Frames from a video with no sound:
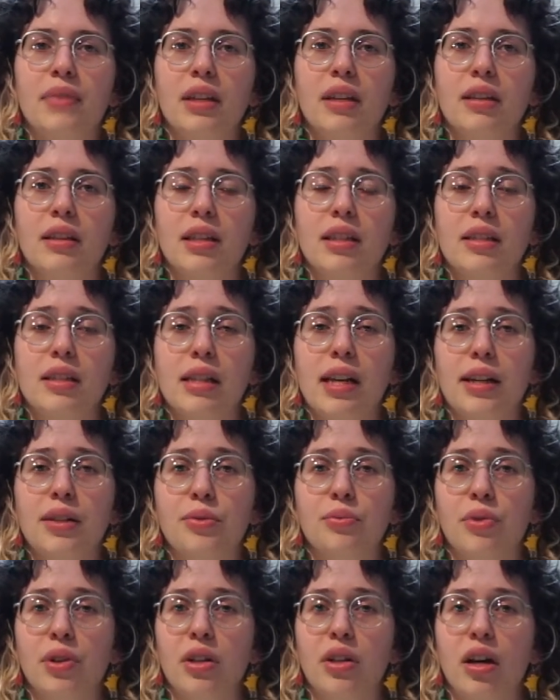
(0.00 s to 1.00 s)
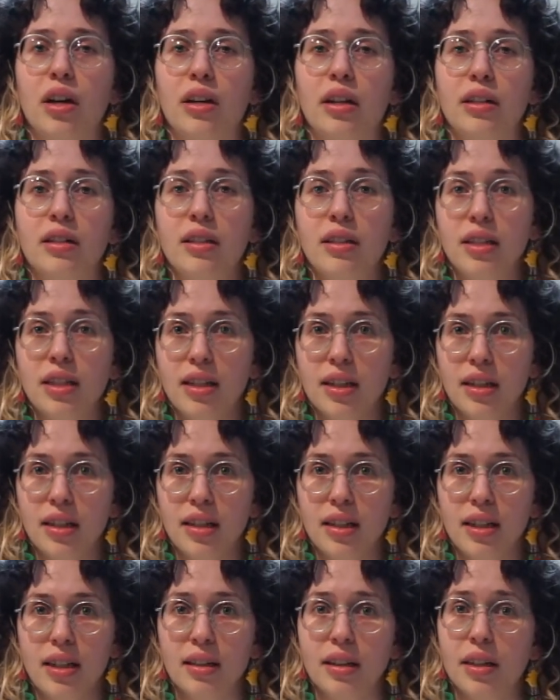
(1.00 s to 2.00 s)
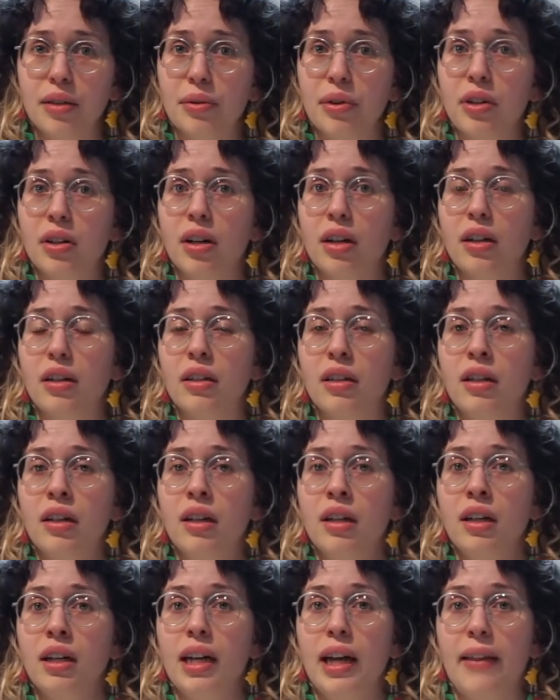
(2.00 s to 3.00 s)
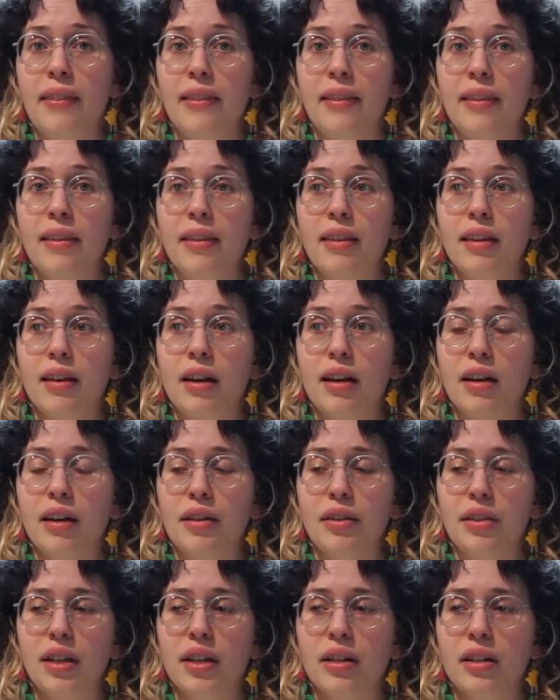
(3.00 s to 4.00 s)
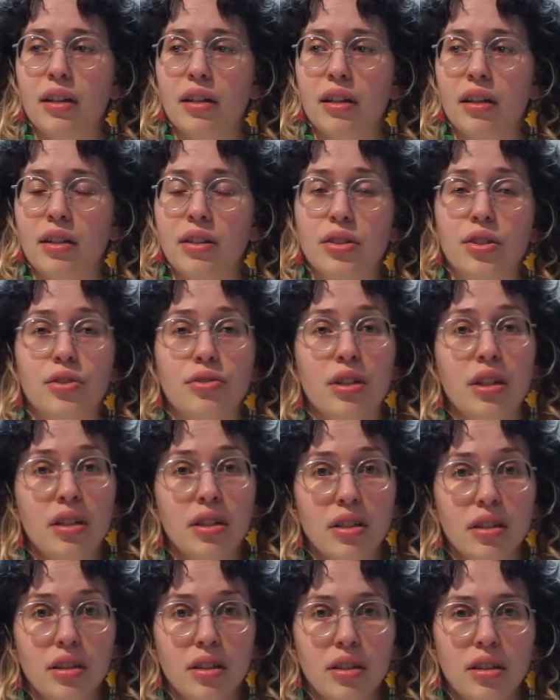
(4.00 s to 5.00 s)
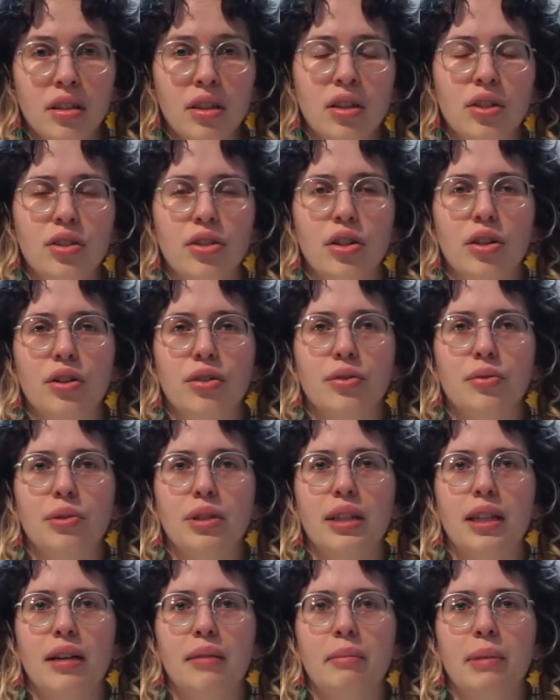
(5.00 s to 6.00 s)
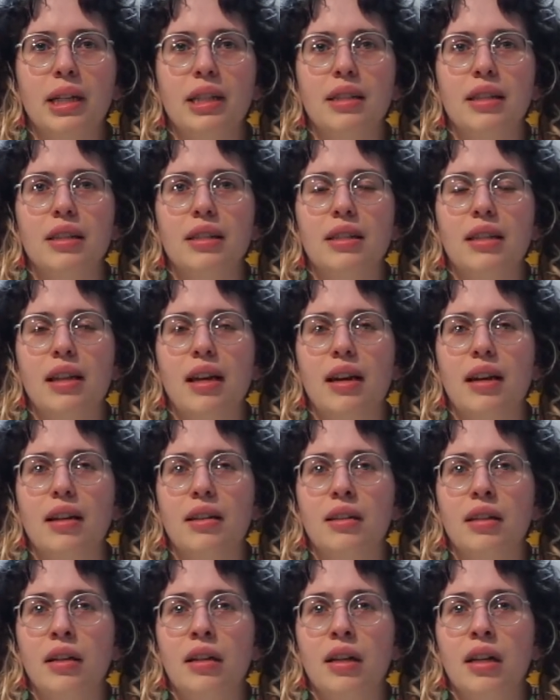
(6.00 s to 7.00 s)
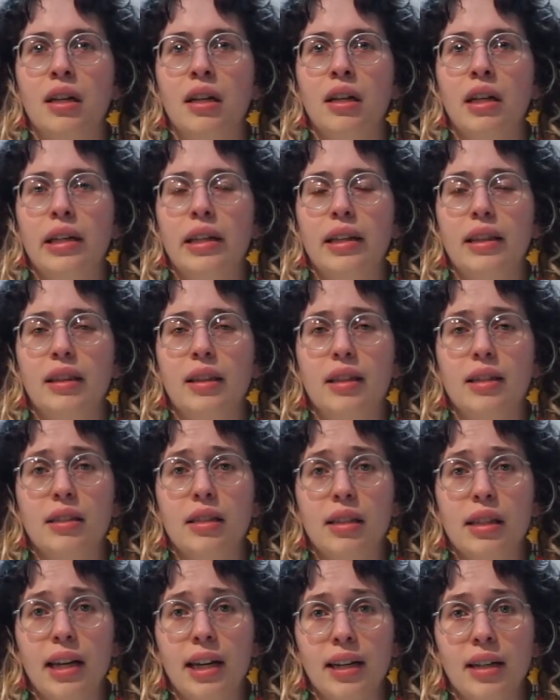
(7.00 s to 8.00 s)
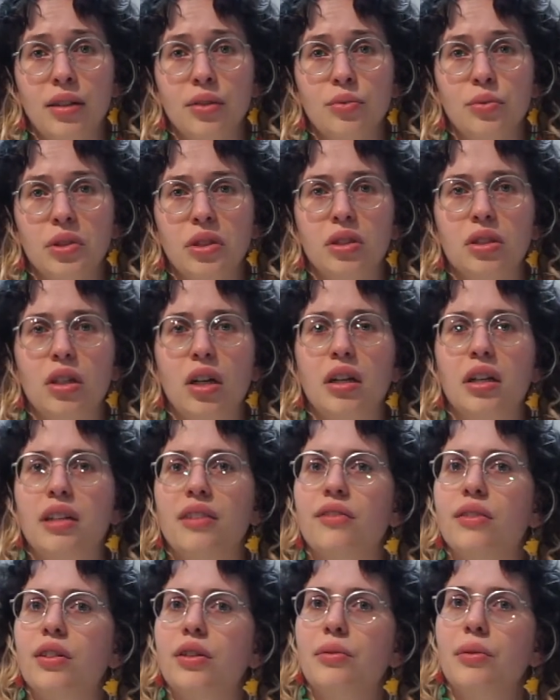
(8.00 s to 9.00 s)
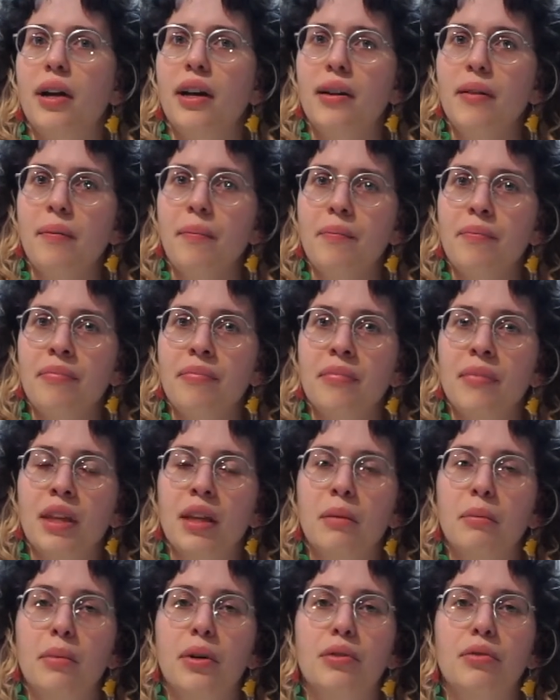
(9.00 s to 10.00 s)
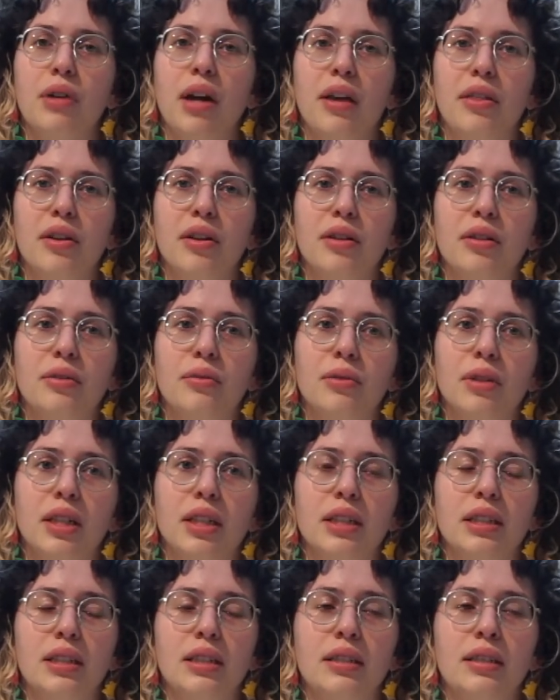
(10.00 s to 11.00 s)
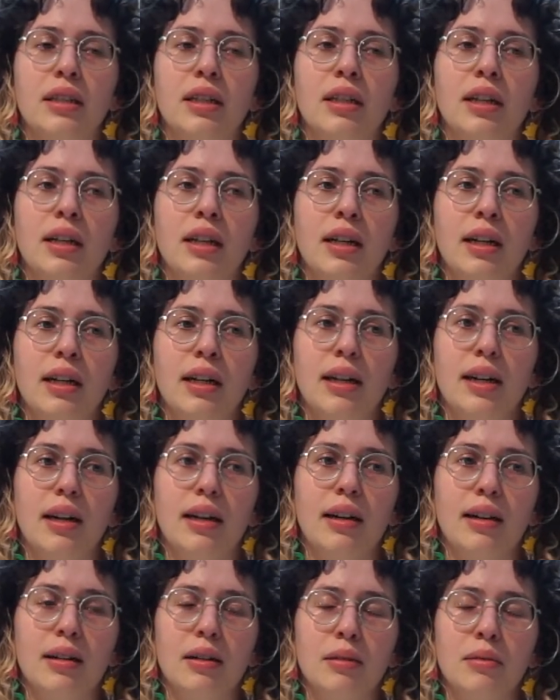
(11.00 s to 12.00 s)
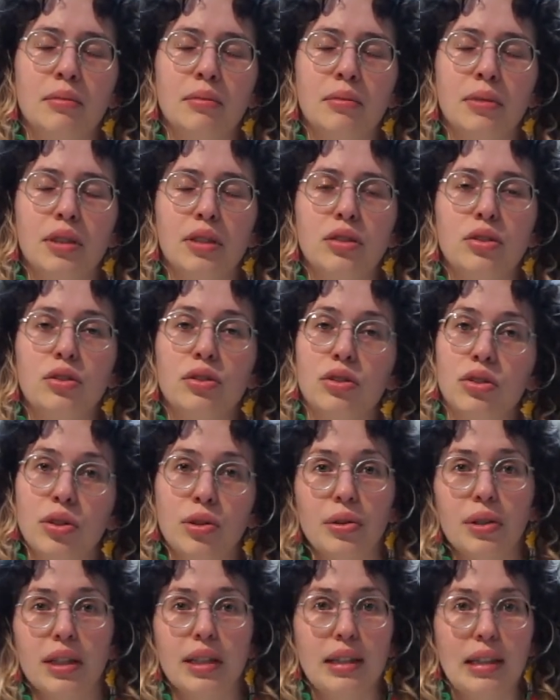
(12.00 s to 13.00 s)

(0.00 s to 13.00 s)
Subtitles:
these lands were not unceded, and they are unsurrendered. So what that means is that this land was not given away, but rather was stolen